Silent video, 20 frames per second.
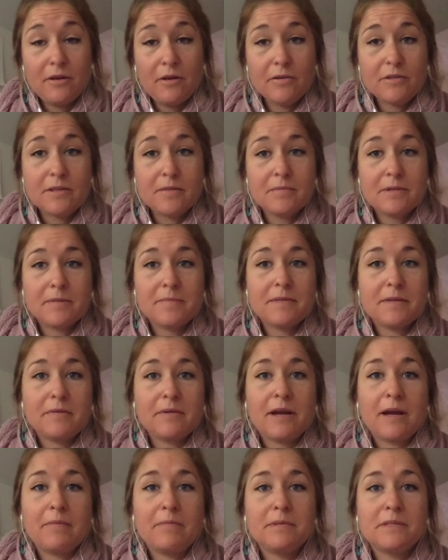sometimes that
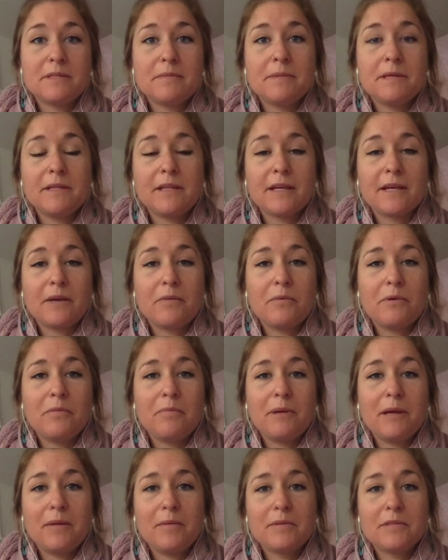would happen to me. Like I wouldn't
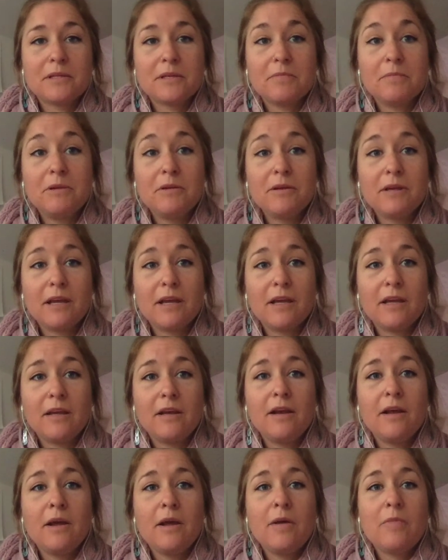be able to
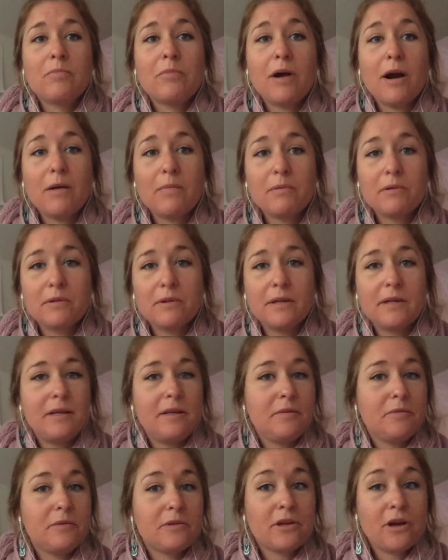communicate properly and
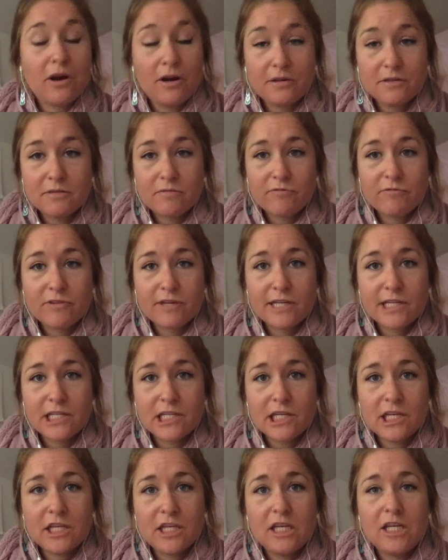it would cause
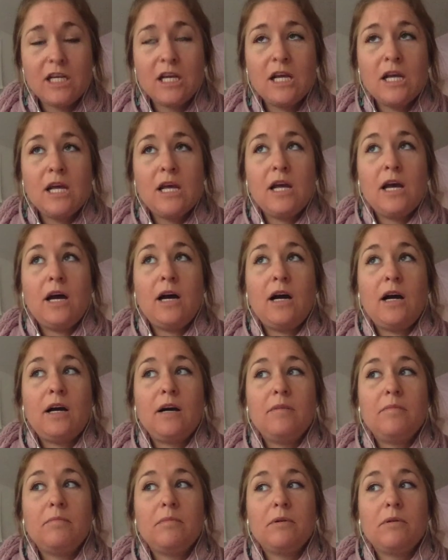friction,
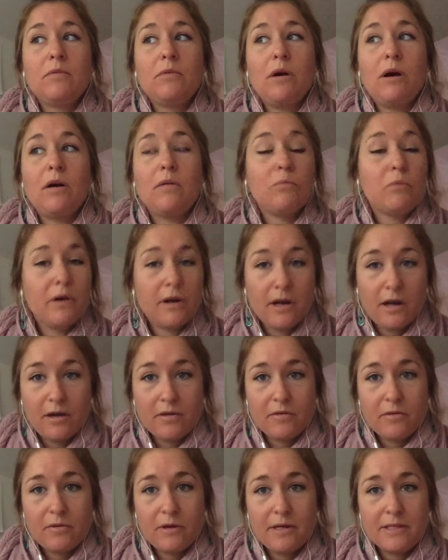where
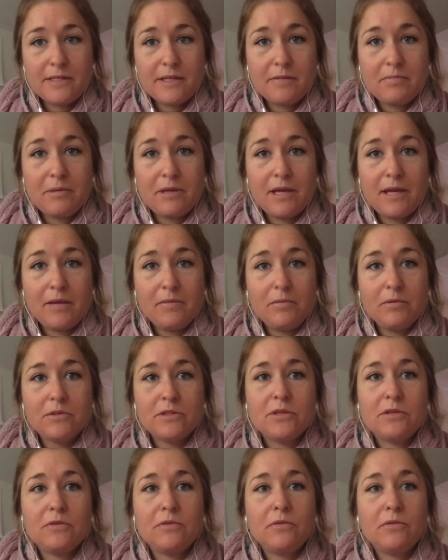otherwise I'd be able
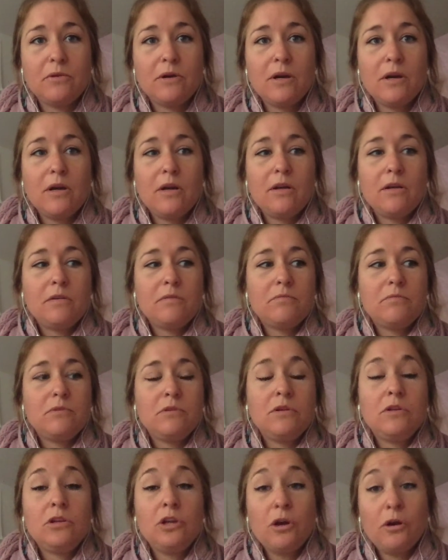to
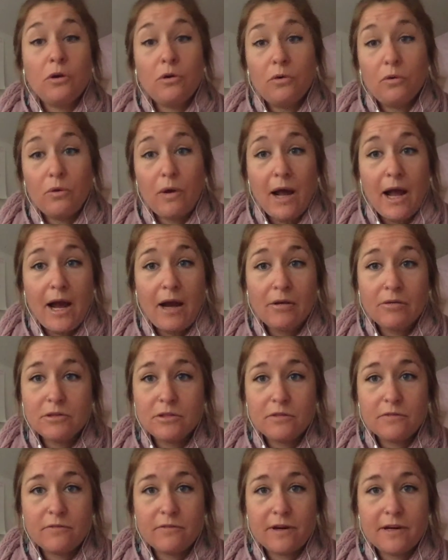know how
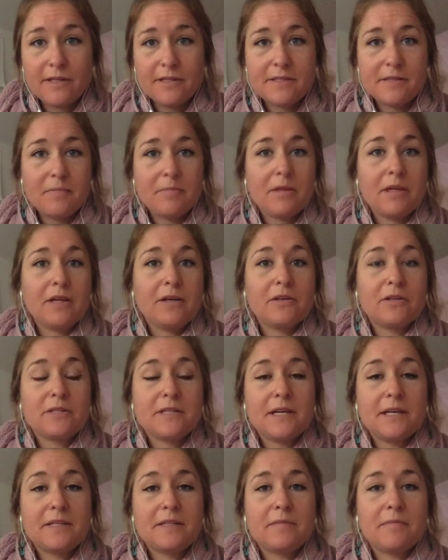to phrase something or
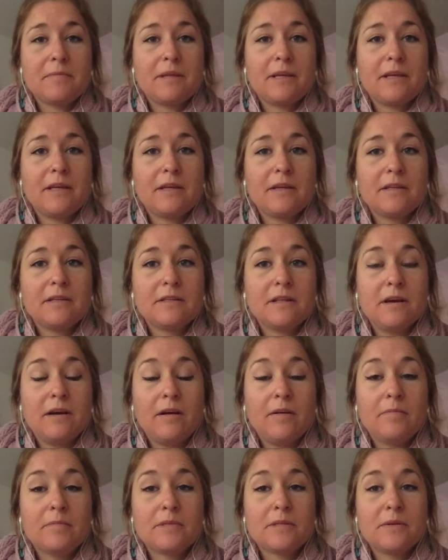say something,
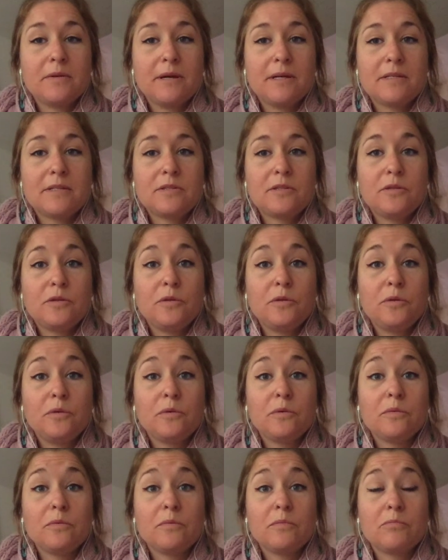so as
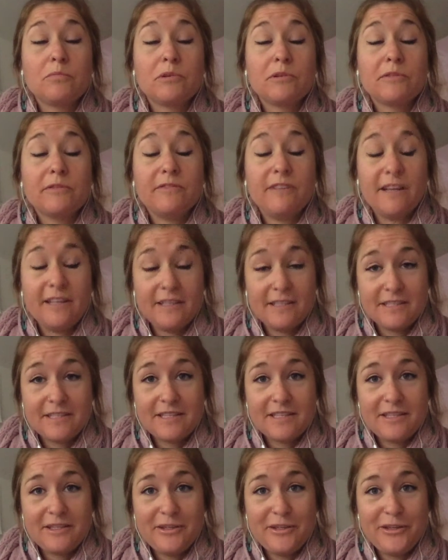to
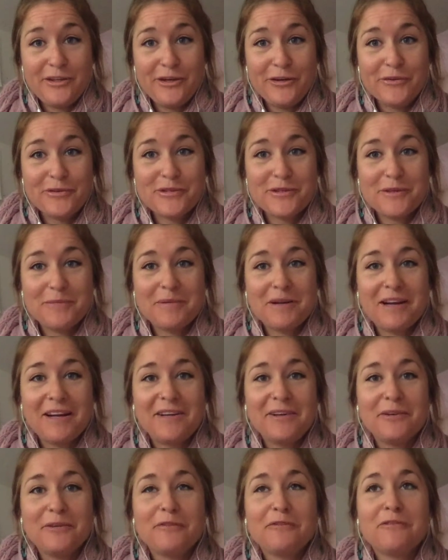prevent, some
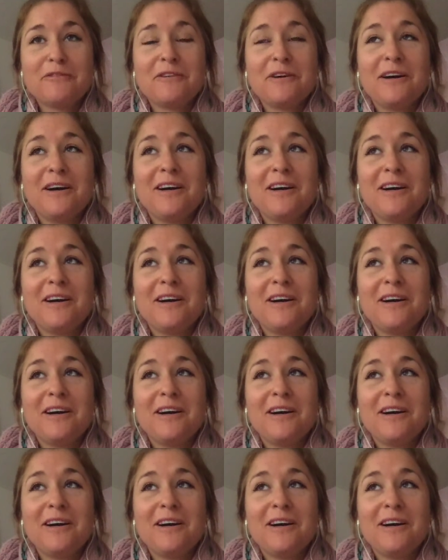kind of,